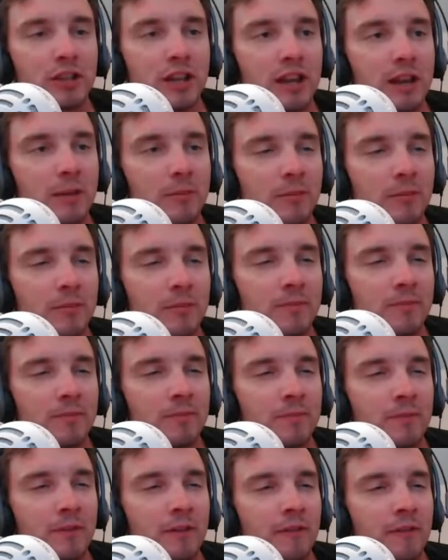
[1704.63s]
game
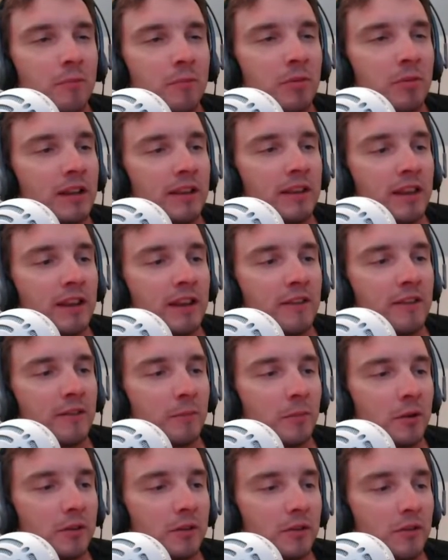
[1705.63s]
I've played that
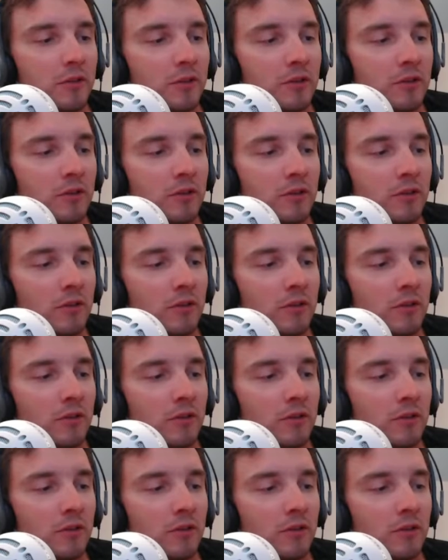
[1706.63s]
isn't Monster Hunter.